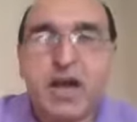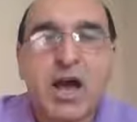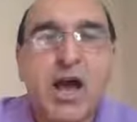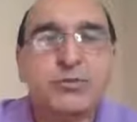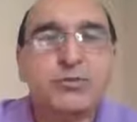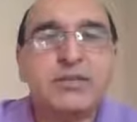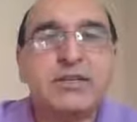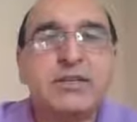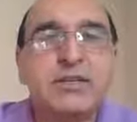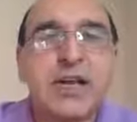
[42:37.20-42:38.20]
Have you
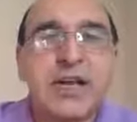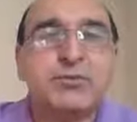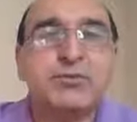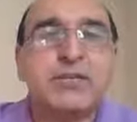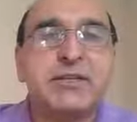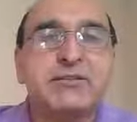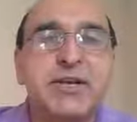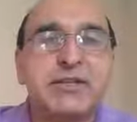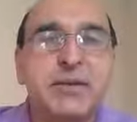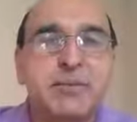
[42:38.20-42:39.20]
seen, for
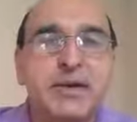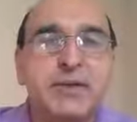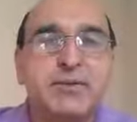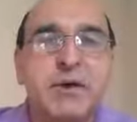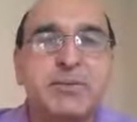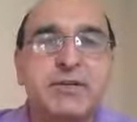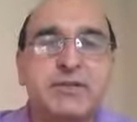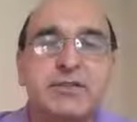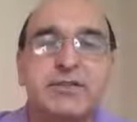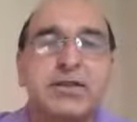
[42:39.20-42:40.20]
example, a
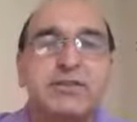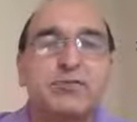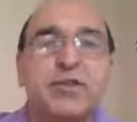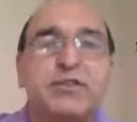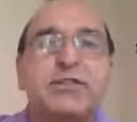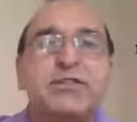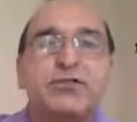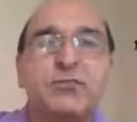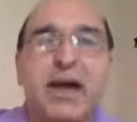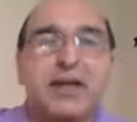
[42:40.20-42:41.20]
person, it is very easy
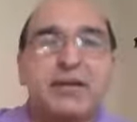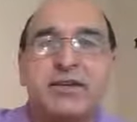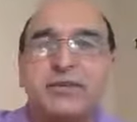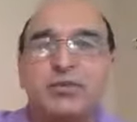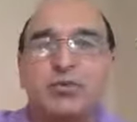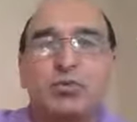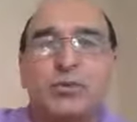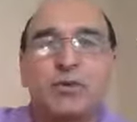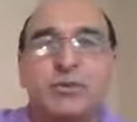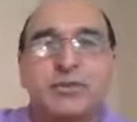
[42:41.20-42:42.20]
to buy 2
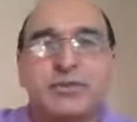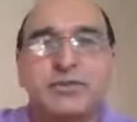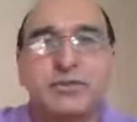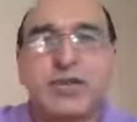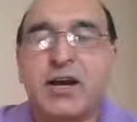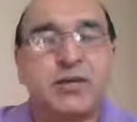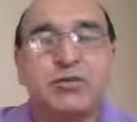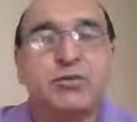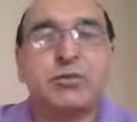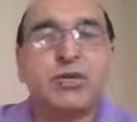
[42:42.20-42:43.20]

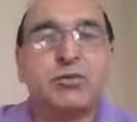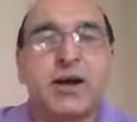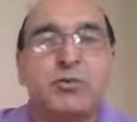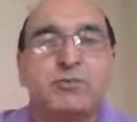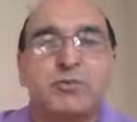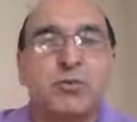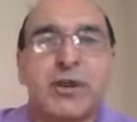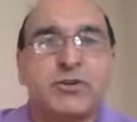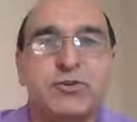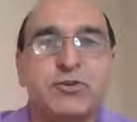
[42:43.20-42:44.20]
kilogram
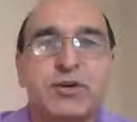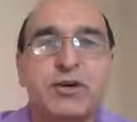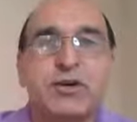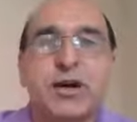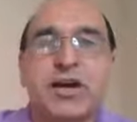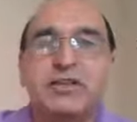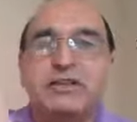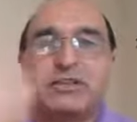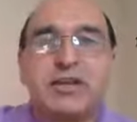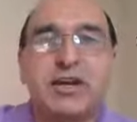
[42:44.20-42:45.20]
tomato
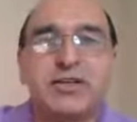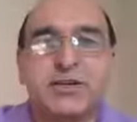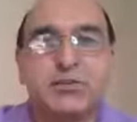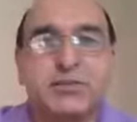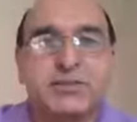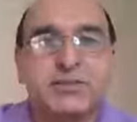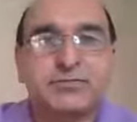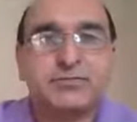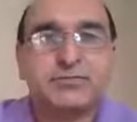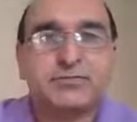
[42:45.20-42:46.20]
on 300 rupees.
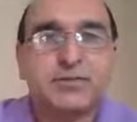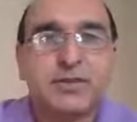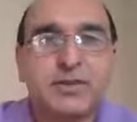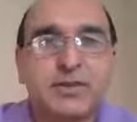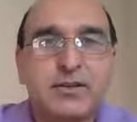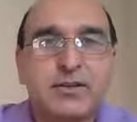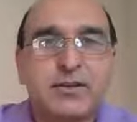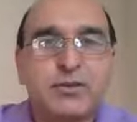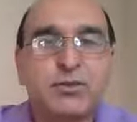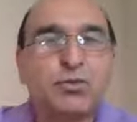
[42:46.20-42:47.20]

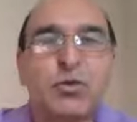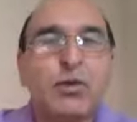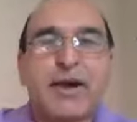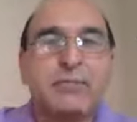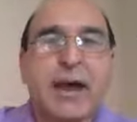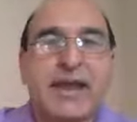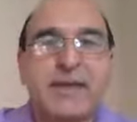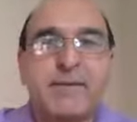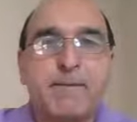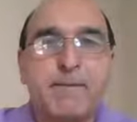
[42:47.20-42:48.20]
You go and
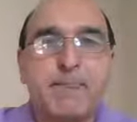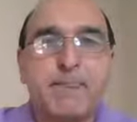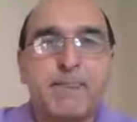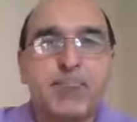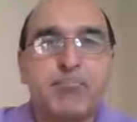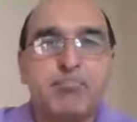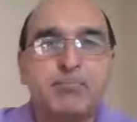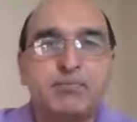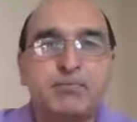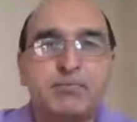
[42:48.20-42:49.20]
buy
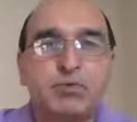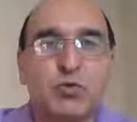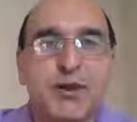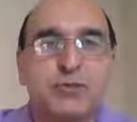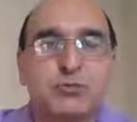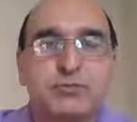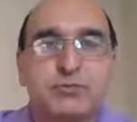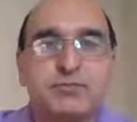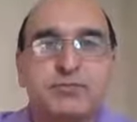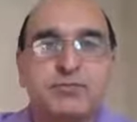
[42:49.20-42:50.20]
tomatoes.
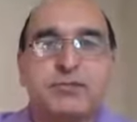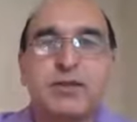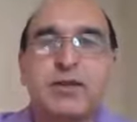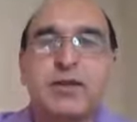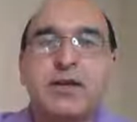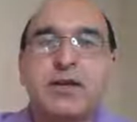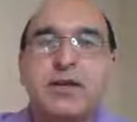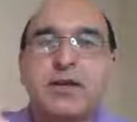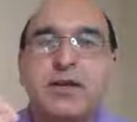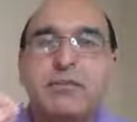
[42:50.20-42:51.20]

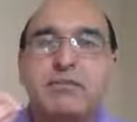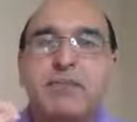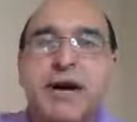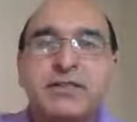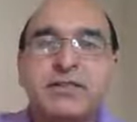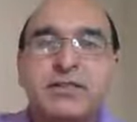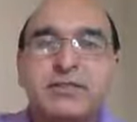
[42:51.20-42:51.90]
But,